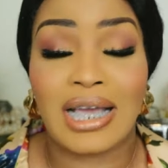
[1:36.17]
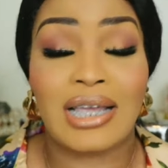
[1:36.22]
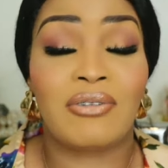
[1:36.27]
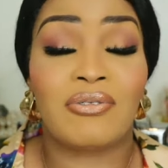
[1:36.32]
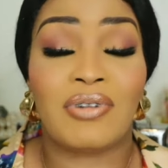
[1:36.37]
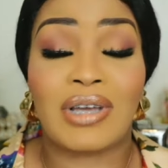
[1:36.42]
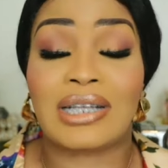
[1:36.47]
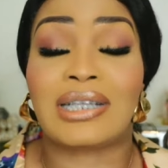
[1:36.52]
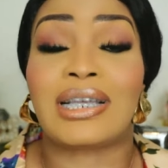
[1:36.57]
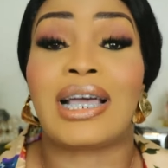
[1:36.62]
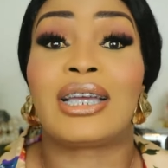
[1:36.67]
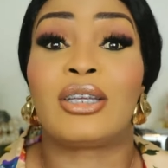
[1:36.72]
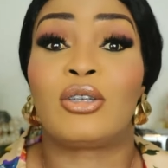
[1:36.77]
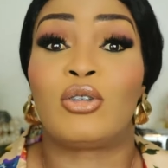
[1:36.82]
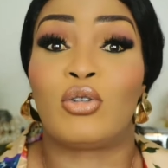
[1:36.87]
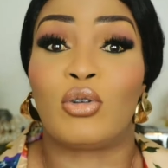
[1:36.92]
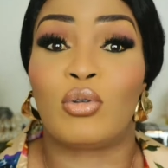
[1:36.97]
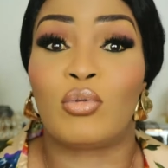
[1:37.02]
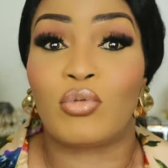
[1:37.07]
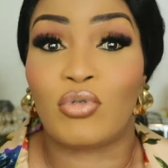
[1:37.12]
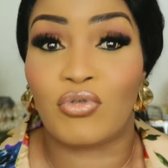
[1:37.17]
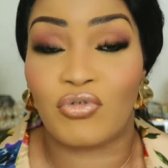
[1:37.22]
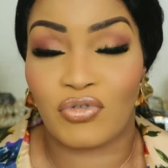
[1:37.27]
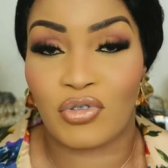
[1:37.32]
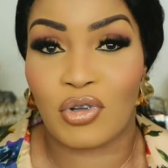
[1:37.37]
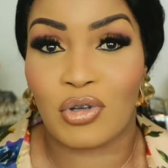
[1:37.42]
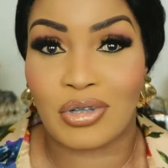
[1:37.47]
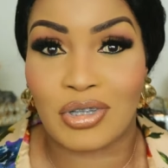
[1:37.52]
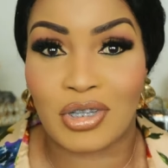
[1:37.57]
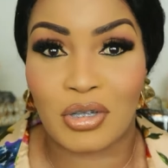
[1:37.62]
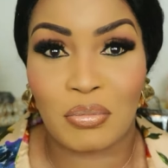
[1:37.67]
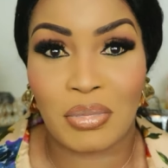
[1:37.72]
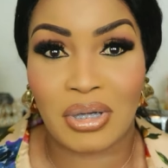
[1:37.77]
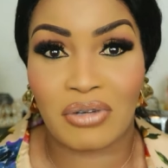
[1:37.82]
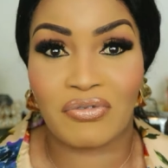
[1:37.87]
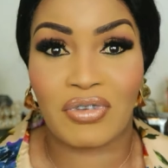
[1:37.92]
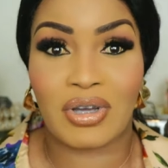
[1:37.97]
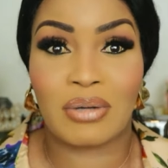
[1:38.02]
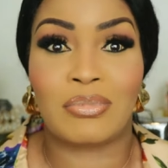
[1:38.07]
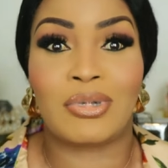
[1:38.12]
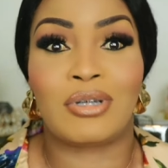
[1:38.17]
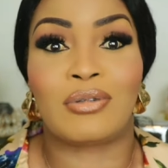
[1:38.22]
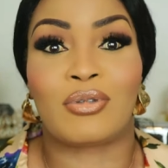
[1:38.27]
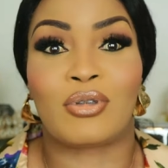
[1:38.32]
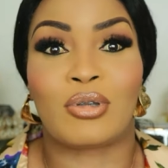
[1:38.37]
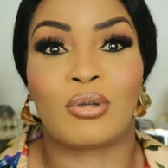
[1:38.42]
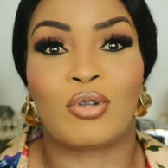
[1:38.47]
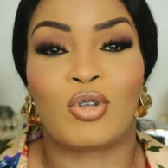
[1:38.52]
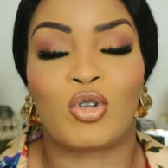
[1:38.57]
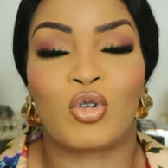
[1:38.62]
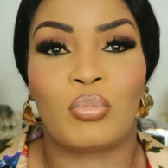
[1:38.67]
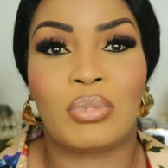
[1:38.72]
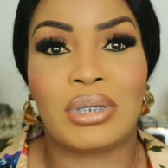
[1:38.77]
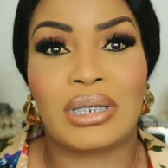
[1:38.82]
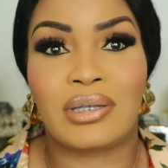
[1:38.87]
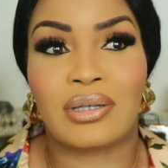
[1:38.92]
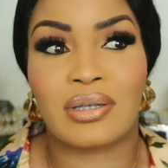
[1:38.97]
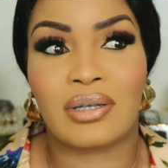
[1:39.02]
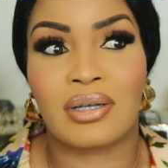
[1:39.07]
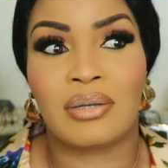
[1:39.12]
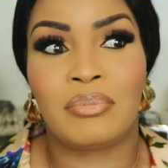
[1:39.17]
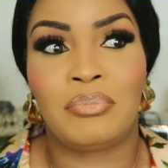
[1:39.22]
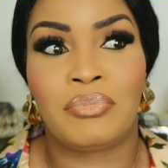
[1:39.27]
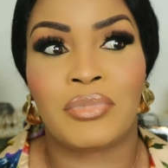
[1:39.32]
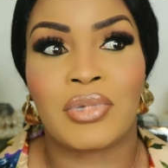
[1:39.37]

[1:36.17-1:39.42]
In fact, I don't flaunt my family on social media,